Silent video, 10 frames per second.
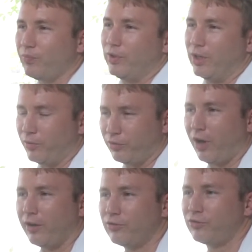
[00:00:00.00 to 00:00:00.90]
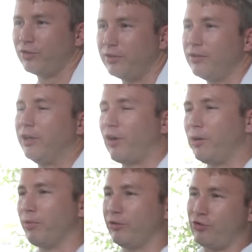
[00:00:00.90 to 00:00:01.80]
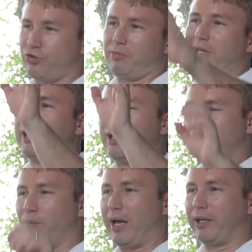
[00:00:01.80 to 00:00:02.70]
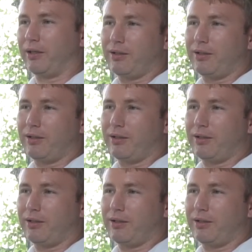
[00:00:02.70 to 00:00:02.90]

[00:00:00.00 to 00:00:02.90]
you know, Thai should, a Thai person should be leading the way?